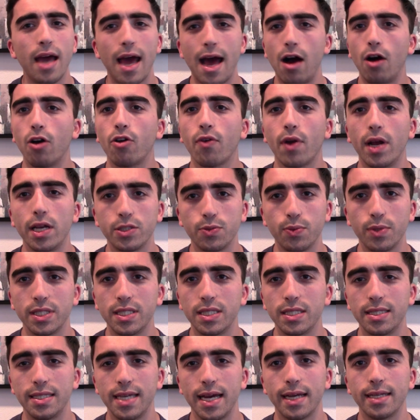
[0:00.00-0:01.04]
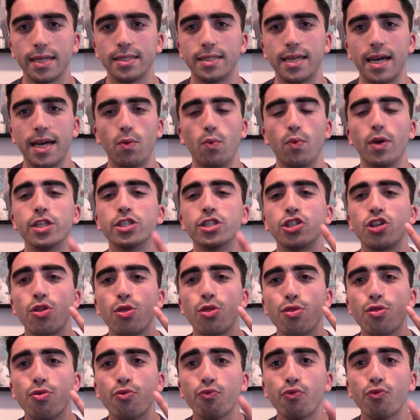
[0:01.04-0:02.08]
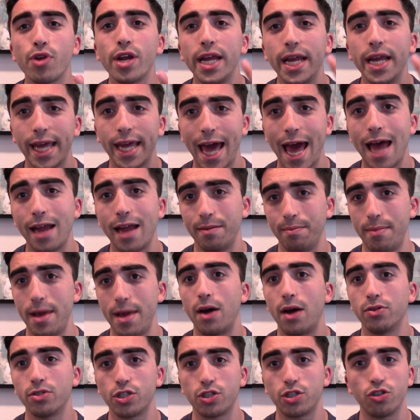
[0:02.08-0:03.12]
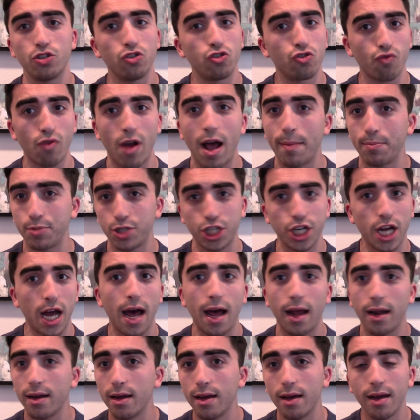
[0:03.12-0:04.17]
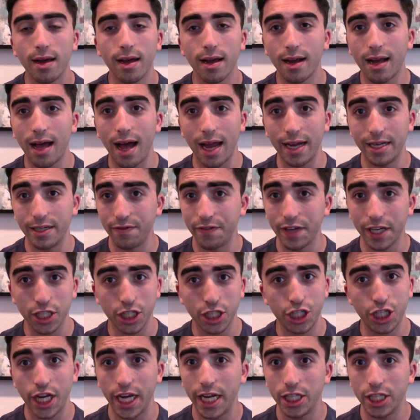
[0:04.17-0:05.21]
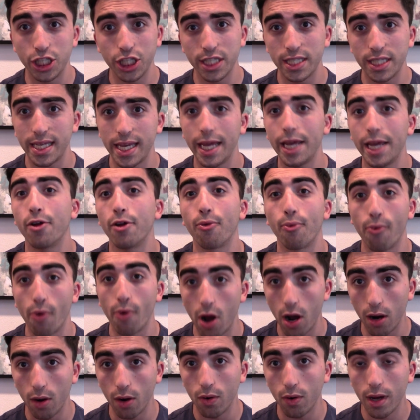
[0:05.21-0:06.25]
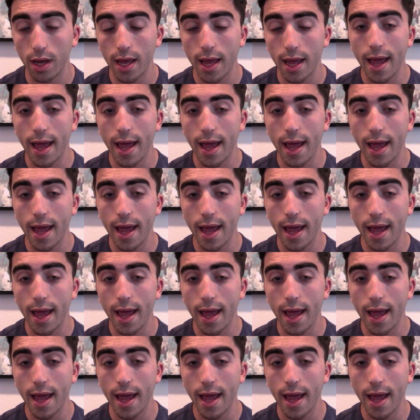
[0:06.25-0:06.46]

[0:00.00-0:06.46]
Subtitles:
Alcaraz wins the second set, wins three cat and mouse drop shot kind of exchanges in a row.